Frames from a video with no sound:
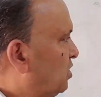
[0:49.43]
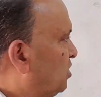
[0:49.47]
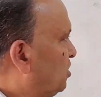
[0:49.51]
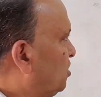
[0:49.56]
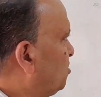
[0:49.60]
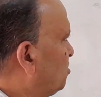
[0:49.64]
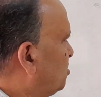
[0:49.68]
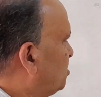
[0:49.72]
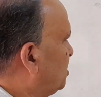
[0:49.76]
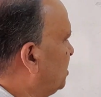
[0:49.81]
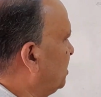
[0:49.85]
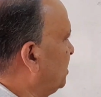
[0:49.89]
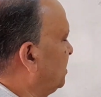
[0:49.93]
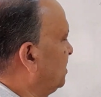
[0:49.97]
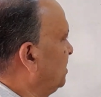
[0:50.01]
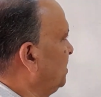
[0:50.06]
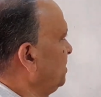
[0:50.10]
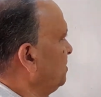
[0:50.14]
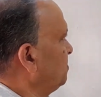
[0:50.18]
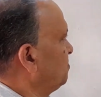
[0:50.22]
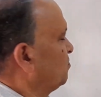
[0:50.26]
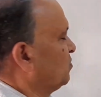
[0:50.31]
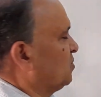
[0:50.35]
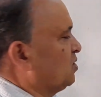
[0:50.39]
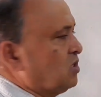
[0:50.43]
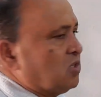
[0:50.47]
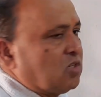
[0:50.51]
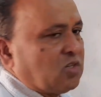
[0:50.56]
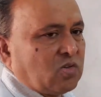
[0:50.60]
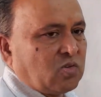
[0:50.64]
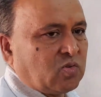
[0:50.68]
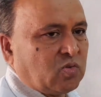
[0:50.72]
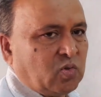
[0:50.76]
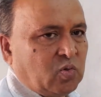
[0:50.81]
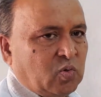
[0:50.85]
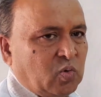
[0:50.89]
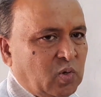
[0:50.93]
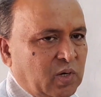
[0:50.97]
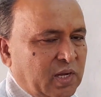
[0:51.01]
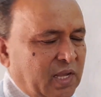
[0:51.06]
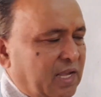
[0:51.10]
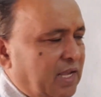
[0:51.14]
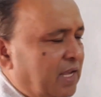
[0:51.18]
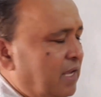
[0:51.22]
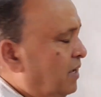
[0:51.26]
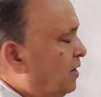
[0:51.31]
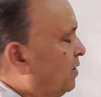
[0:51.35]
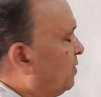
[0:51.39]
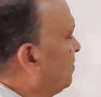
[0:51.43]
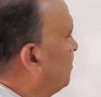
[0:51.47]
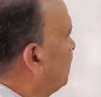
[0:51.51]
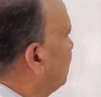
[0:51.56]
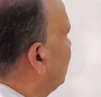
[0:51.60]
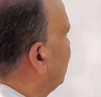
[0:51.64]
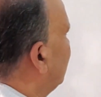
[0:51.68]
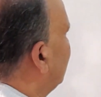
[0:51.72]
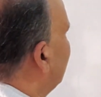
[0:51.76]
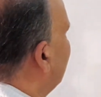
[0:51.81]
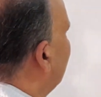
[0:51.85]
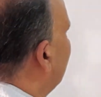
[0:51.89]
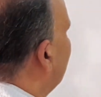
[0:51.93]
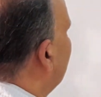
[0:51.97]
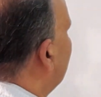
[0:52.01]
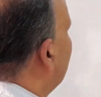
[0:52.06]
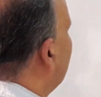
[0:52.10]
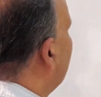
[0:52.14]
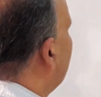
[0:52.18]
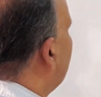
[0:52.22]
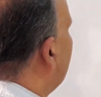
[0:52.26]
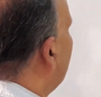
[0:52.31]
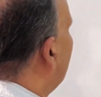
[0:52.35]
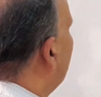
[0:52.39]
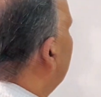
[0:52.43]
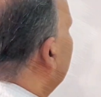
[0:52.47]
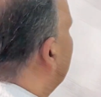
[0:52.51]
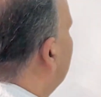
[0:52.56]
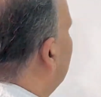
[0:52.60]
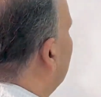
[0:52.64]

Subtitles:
You see, today our